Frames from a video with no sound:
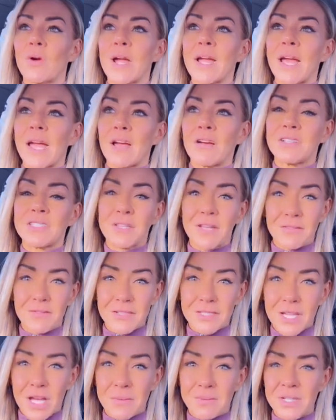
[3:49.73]
Right? I also
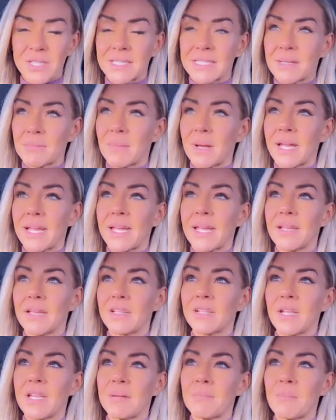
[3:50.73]
have those options in
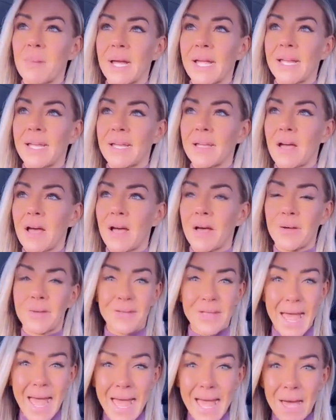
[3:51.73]
my in my
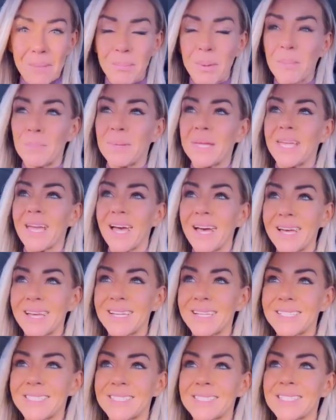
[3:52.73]
uh, app
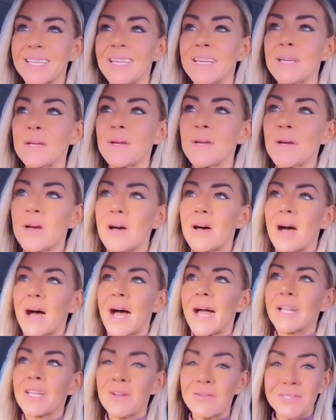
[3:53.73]
because
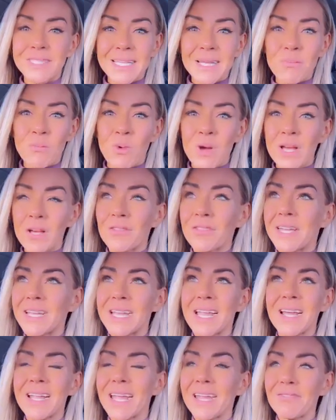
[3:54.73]
I know damn well
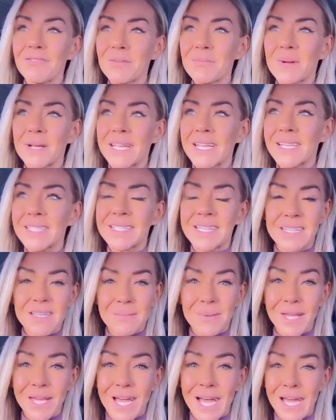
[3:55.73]
that not everybody is
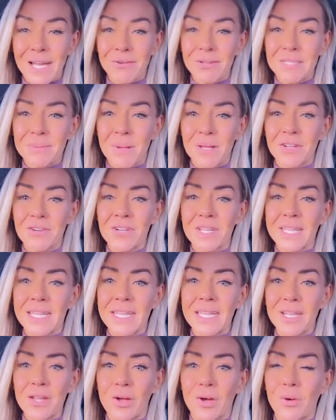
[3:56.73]
going to be a high responder to
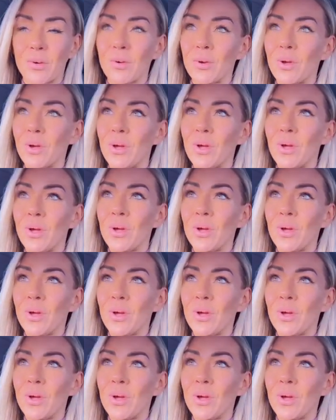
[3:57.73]
keto.